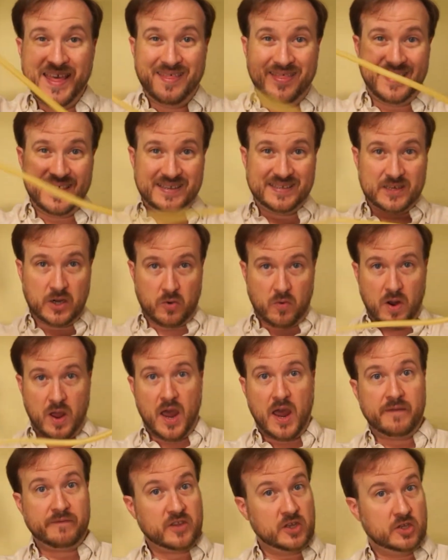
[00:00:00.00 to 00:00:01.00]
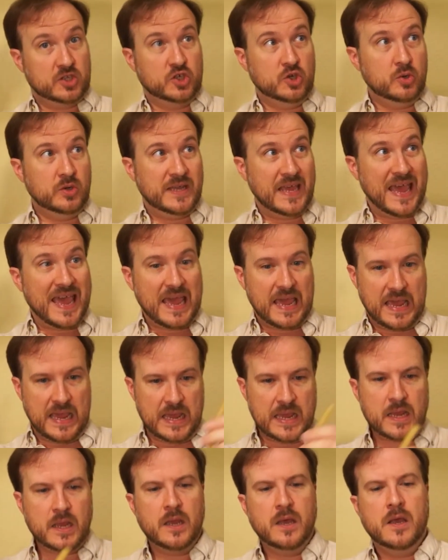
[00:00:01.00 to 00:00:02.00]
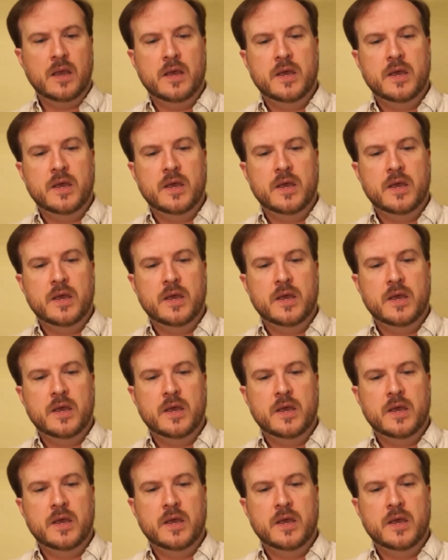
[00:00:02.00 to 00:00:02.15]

This arrived today,